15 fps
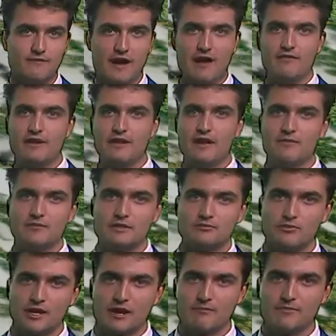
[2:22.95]
5 a.m. is
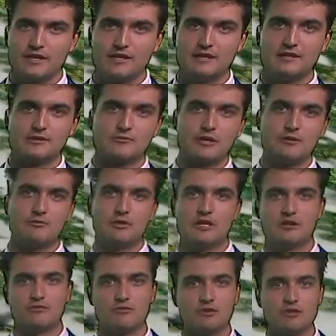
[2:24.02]
when I'm thinking the rain will
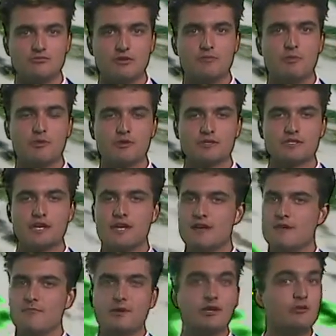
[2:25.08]
get through the Twin Ports,
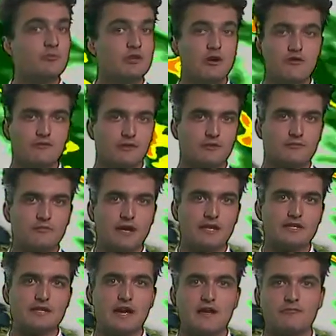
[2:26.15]
but it'll be over by the
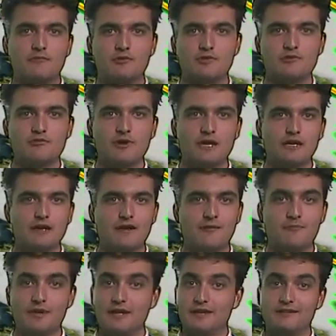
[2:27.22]
time you wake
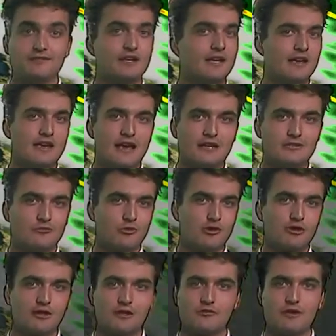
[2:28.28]
up and head to
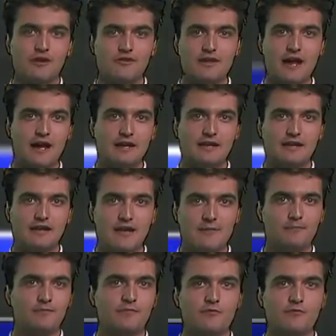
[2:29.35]
work at around 9 a.m.